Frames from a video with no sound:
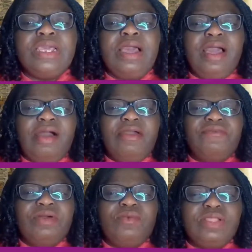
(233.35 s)

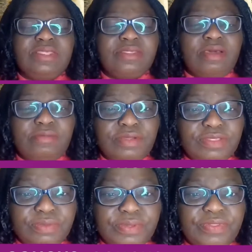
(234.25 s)
However, what is common to
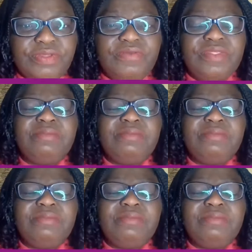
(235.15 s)
both of them